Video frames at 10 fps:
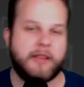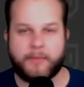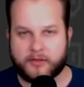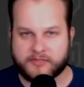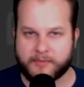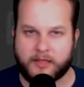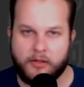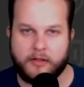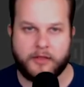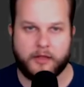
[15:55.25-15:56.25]
But some of
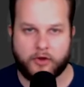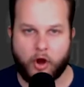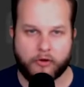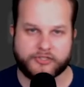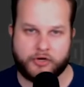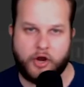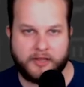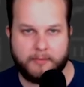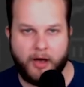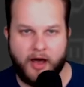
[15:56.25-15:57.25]
the gargoyles are
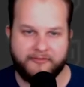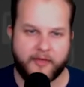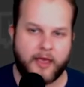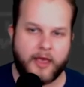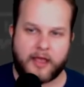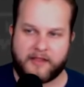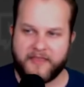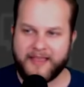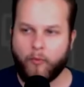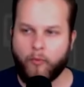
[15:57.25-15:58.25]
cutting them off, and I
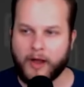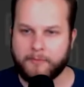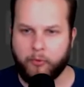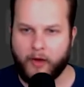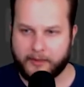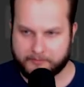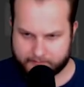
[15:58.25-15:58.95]
think at one point,